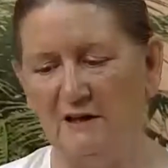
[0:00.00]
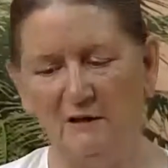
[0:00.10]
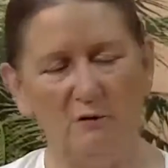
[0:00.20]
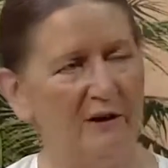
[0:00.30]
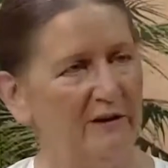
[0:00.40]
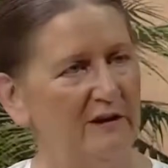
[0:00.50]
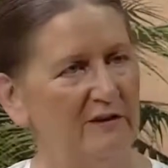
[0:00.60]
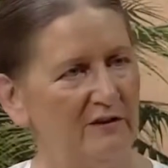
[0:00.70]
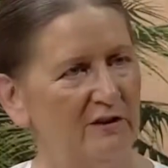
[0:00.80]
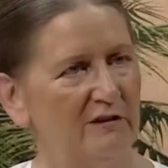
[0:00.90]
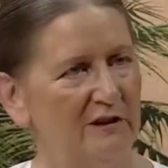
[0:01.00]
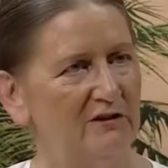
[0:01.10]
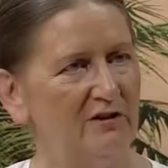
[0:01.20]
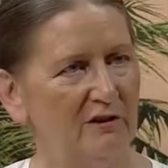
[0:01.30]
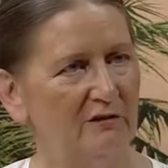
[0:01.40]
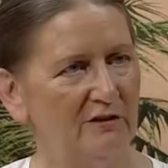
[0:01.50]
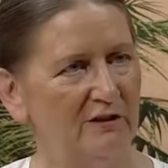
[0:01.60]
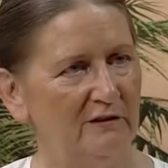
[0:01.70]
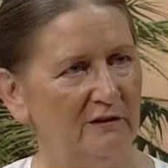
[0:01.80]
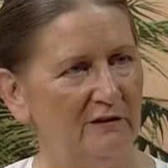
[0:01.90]
anyway, they're still his
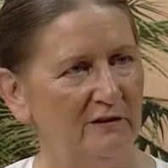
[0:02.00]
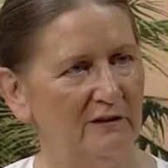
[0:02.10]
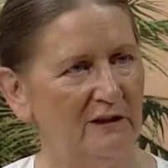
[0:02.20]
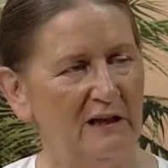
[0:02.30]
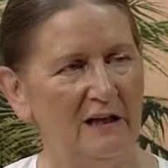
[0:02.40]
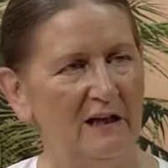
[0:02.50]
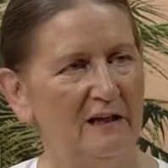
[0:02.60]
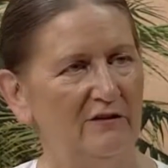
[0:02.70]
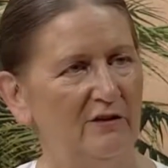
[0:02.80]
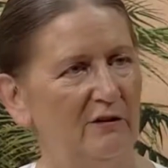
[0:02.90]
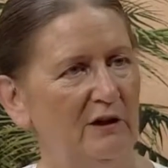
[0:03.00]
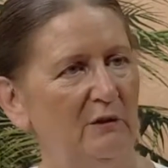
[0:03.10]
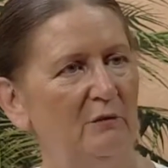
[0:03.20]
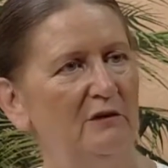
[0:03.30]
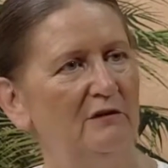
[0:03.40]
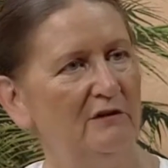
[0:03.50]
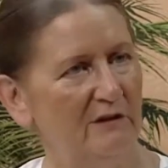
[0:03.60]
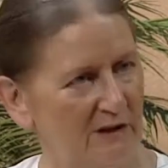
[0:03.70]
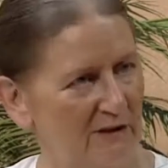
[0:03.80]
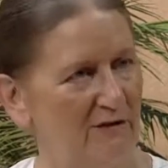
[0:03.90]
children, and so he will
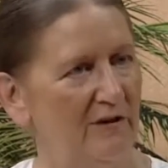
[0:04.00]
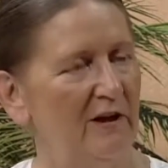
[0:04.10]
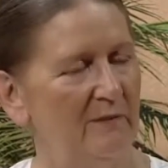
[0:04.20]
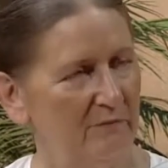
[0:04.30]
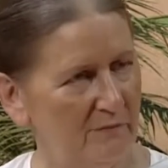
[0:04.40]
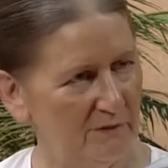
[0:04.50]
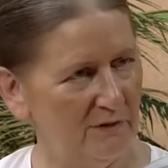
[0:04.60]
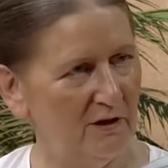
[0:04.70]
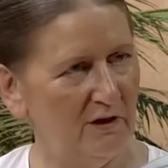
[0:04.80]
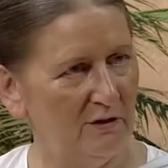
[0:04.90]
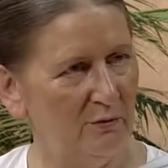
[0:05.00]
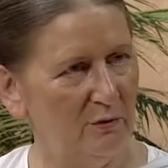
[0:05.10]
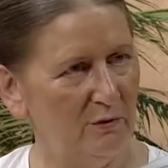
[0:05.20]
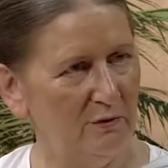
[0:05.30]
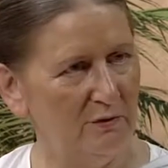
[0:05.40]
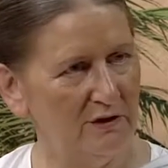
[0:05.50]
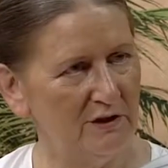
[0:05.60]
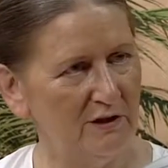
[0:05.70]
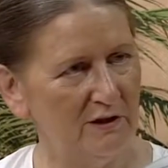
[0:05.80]
give them a reward,